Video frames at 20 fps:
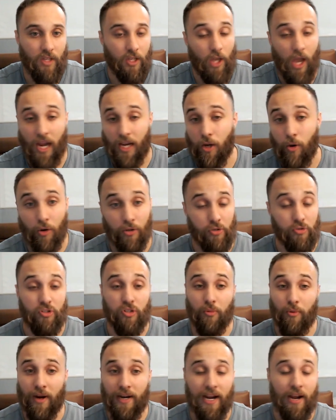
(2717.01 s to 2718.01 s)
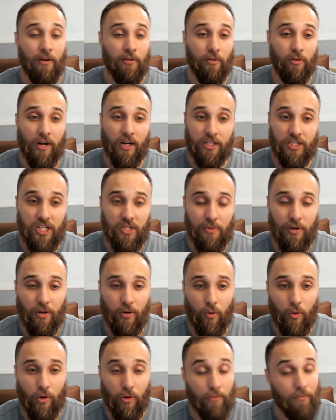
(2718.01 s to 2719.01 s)
I can go on YouTube right now and learn how to change my own
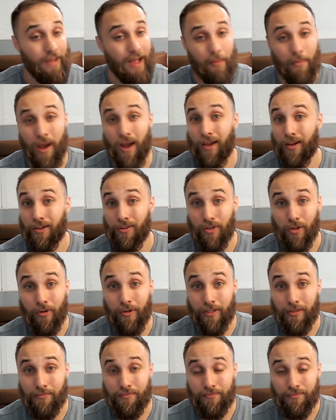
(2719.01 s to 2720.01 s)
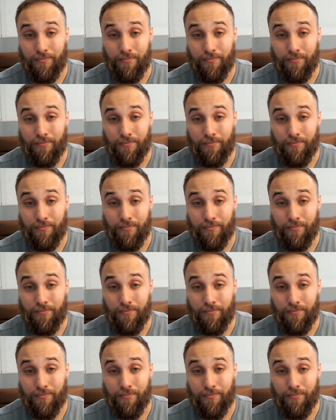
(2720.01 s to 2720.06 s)
oil. I'm not going to do it.